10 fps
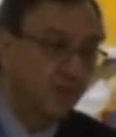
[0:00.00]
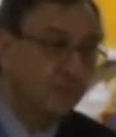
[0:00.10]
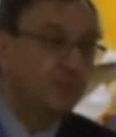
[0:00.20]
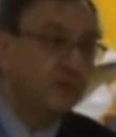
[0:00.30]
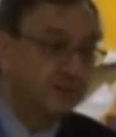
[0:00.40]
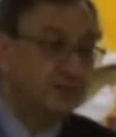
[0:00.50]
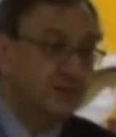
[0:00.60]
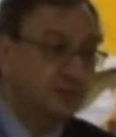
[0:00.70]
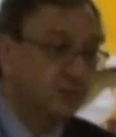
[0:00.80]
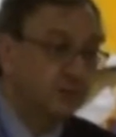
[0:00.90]
Empiric
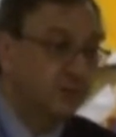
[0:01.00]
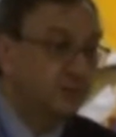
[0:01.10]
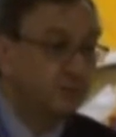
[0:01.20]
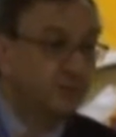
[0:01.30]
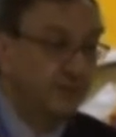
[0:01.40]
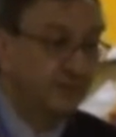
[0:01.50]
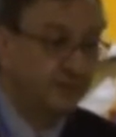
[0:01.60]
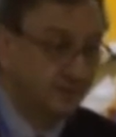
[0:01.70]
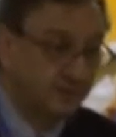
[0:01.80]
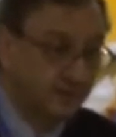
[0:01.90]
treatment, not
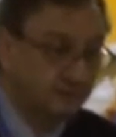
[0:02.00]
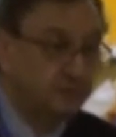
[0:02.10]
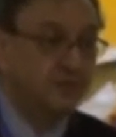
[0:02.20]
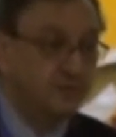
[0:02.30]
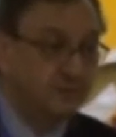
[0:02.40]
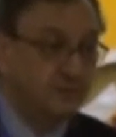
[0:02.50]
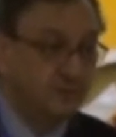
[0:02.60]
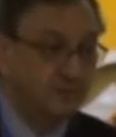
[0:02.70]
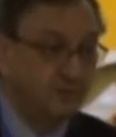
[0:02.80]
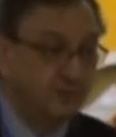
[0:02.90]
prophylactic. Empiric
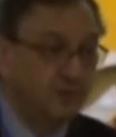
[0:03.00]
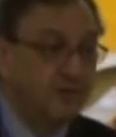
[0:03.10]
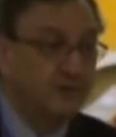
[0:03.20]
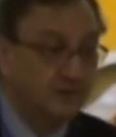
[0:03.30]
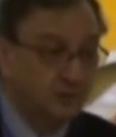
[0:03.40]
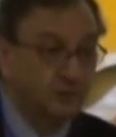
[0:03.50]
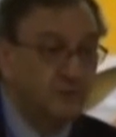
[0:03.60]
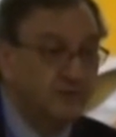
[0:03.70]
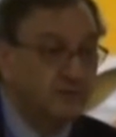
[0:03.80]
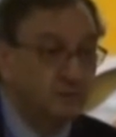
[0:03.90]
treatment
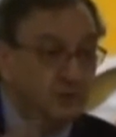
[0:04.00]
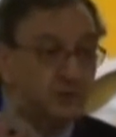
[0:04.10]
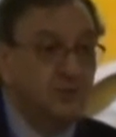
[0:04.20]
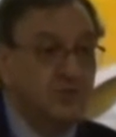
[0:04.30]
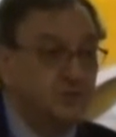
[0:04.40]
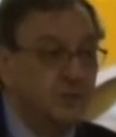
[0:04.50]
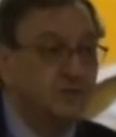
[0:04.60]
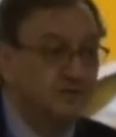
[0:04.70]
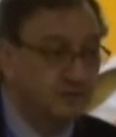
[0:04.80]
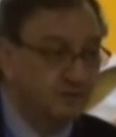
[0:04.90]
recommended when you
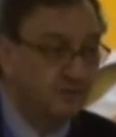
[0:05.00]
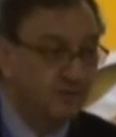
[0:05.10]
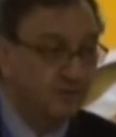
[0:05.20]
suspect it.